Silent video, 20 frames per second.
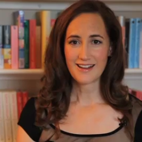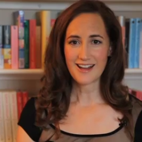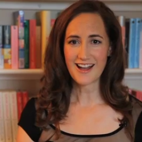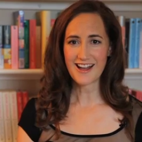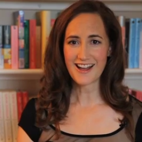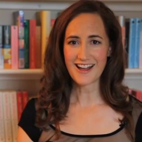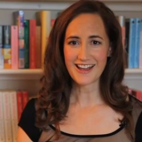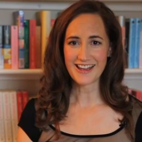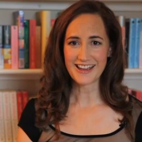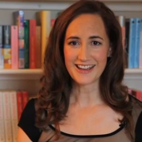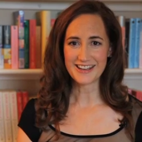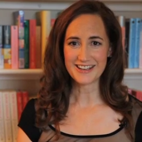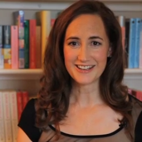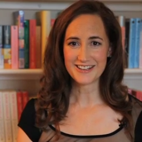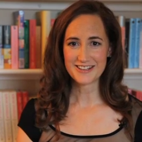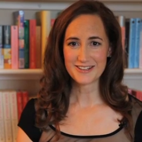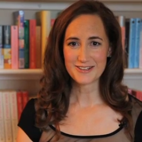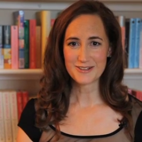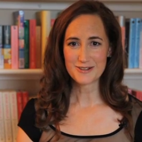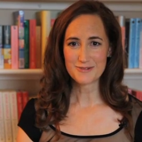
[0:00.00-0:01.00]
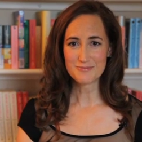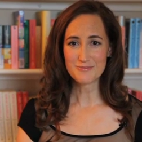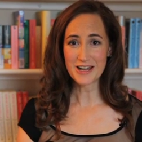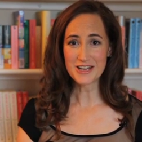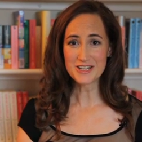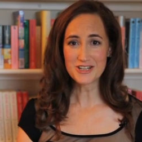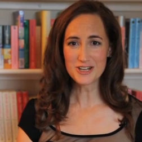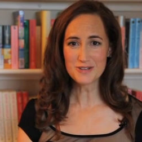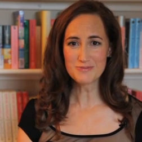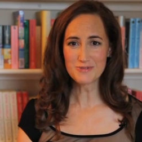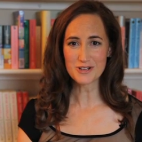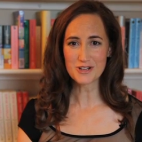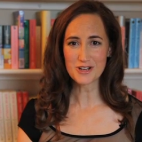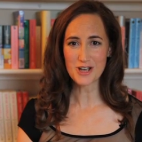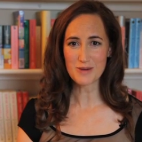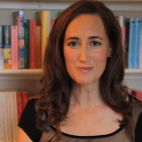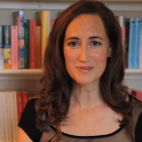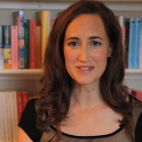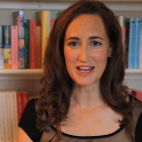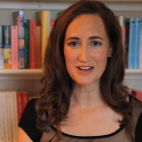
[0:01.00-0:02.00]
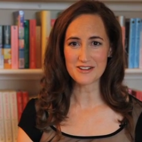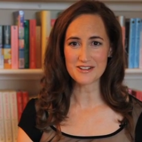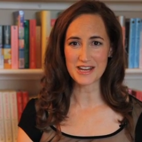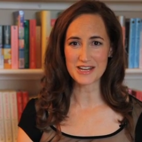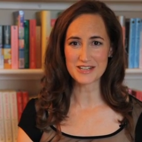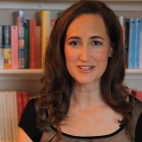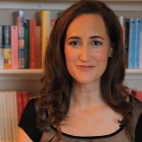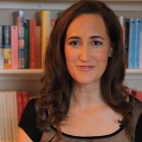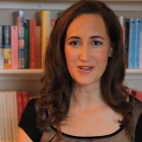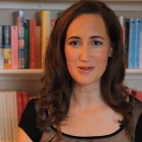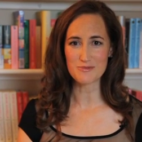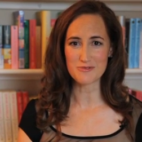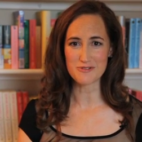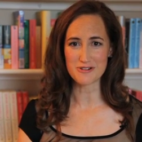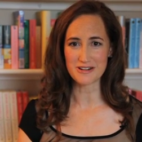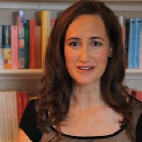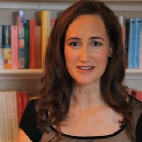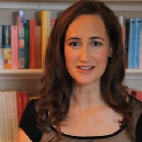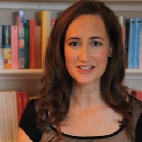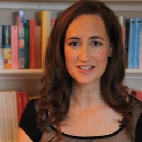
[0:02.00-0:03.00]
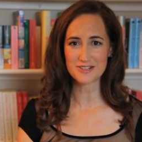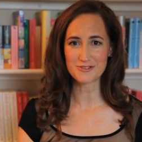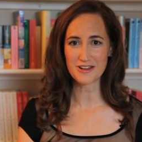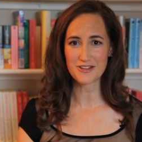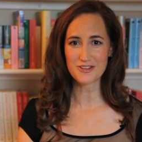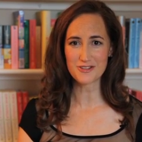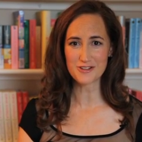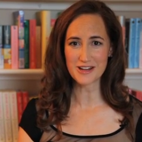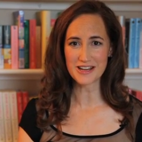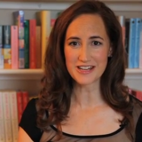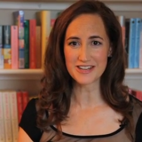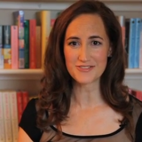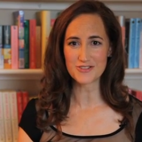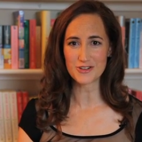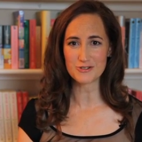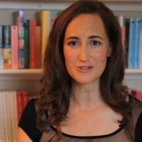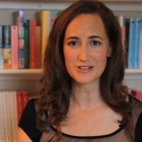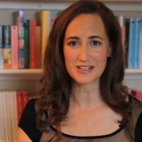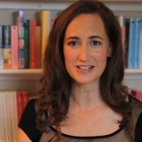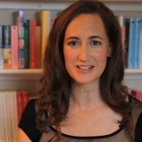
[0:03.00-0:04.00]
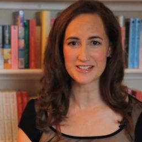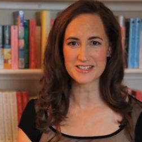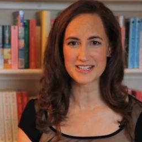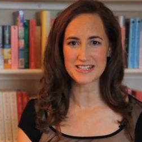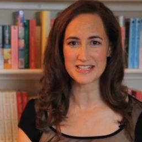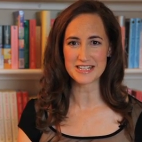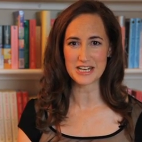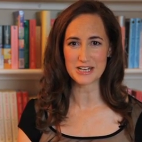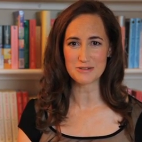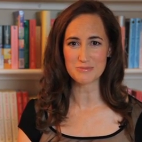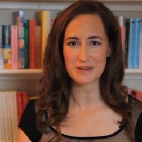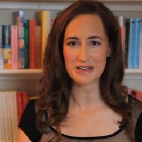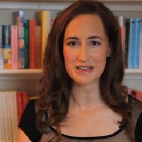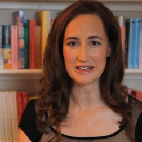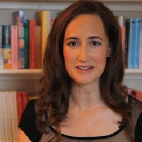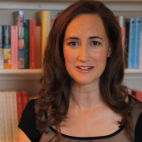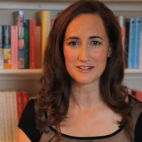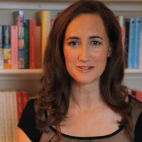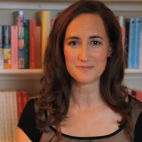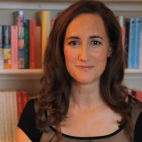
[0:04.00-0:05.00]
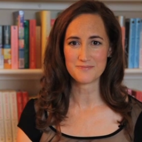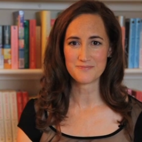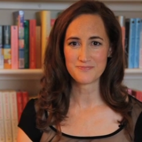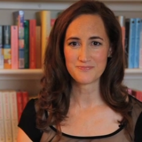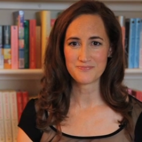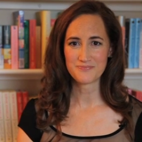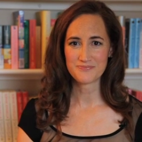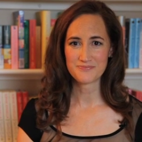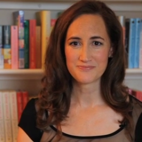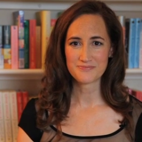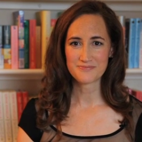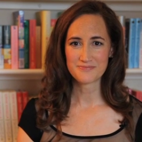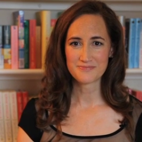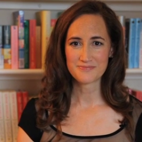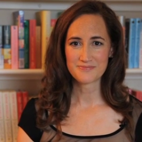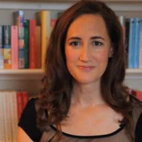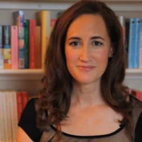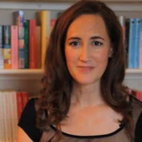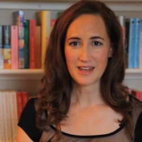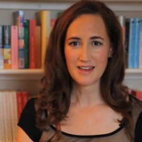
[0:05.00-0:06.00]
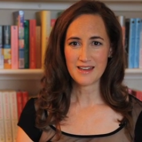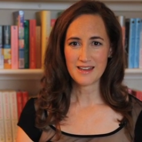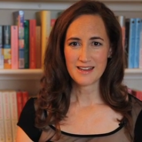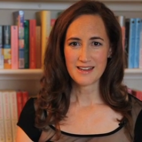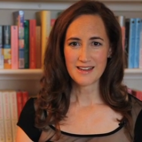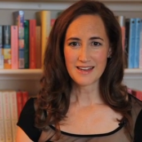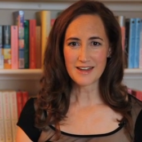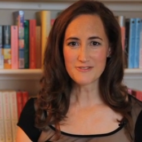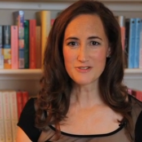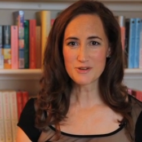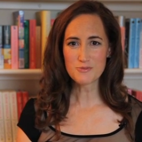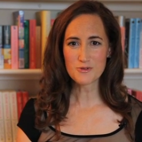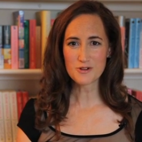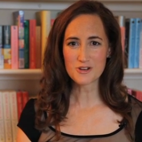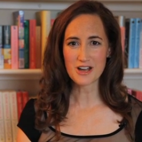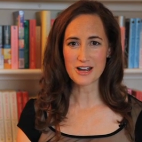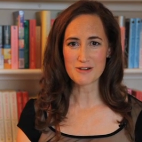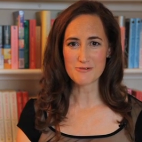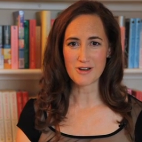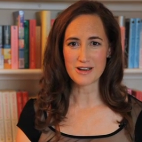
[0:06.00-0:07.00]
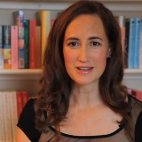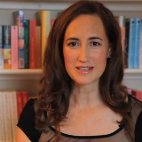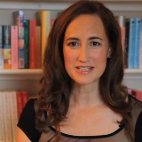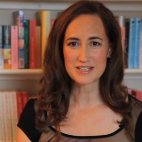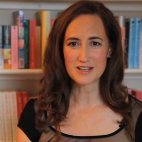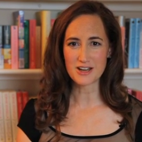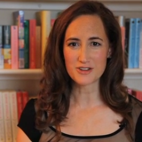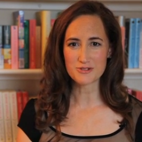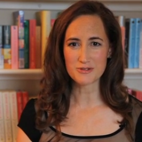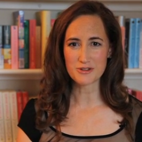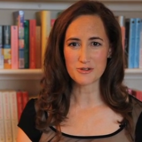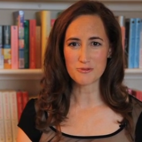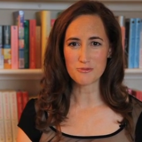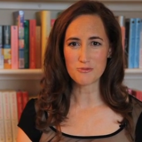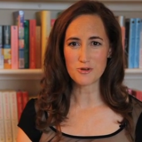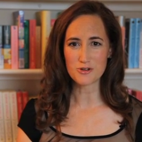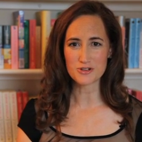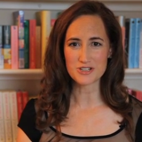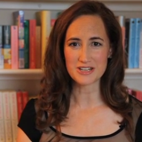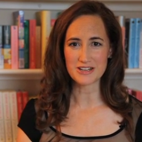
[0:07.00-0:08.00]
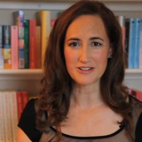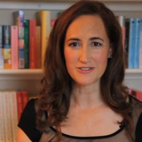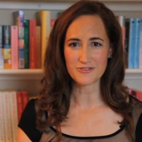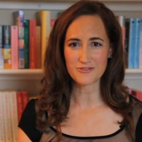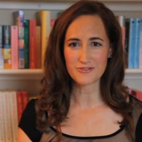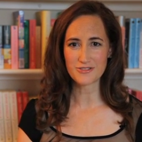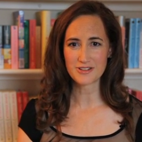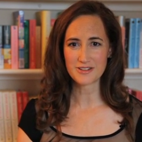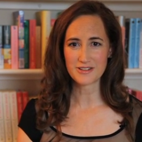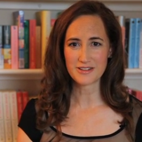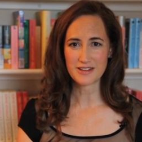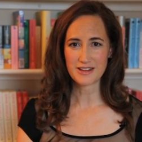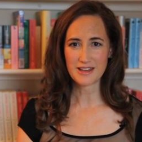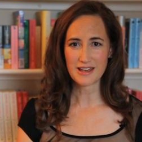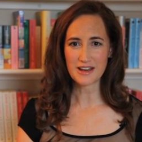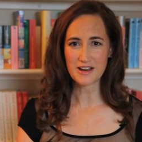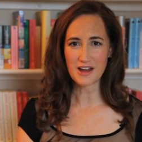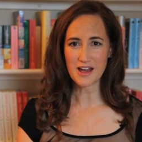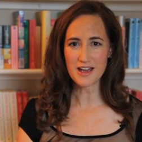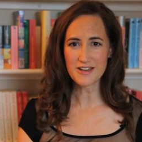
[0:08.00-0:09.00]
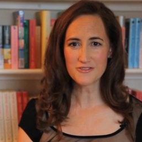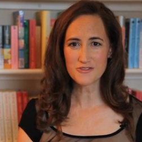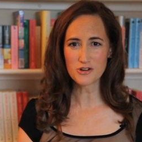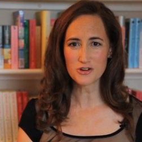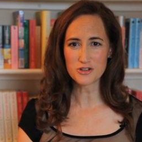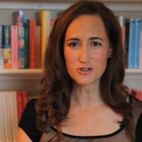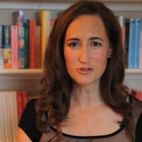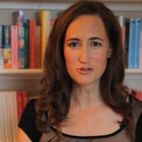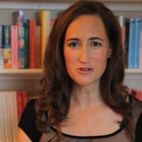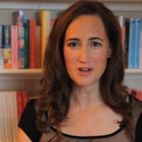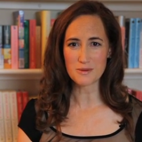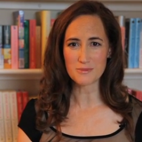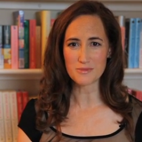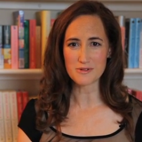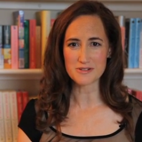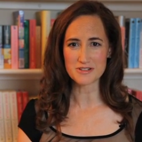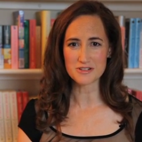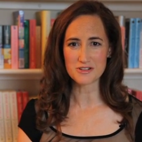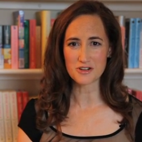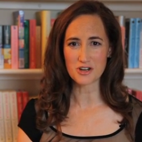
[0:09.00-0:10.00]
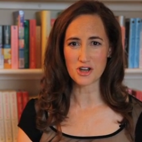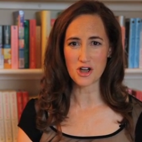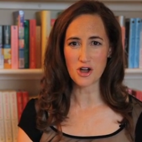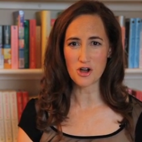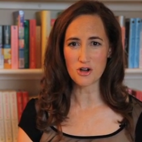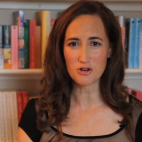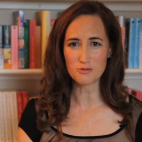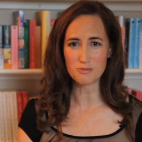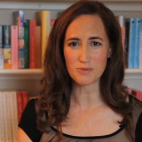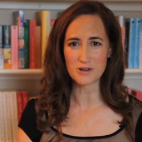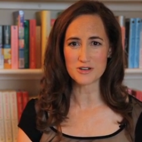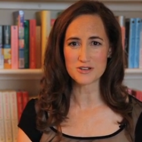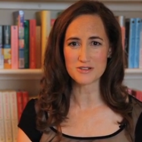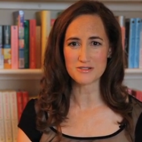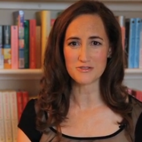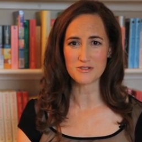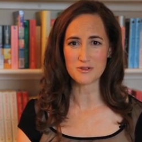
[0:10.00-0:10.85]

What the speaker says: Hi, my new book comes out next February, so I thought I'd give you a little sneak peek. Every book I write starts with a what if, and I've Got Your Number has got a whole bunch of